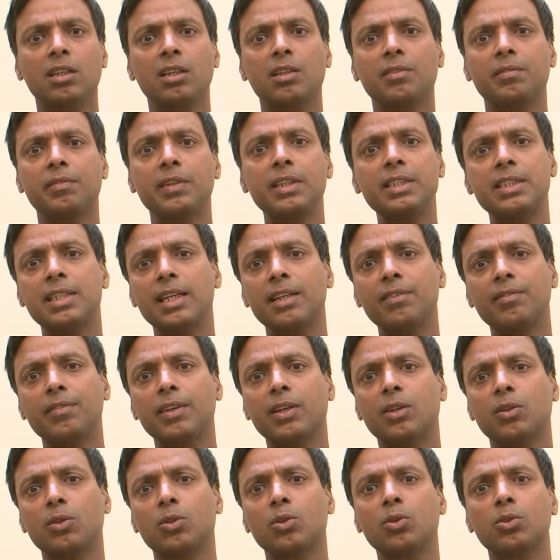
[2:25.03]
We said we
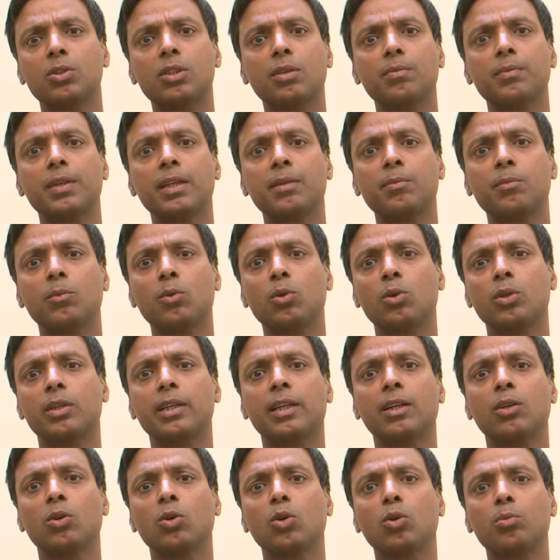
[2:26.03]
could do something more
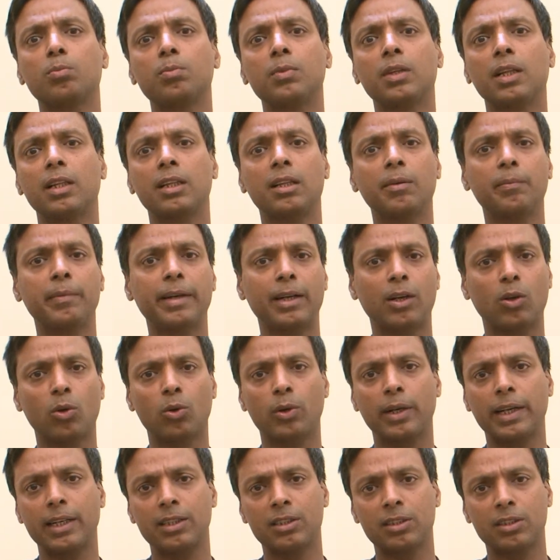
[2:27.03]
than hope that the metro
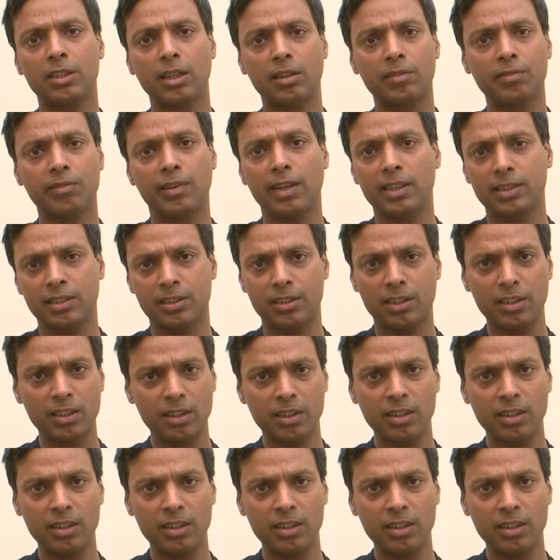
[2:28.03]
gets done faster.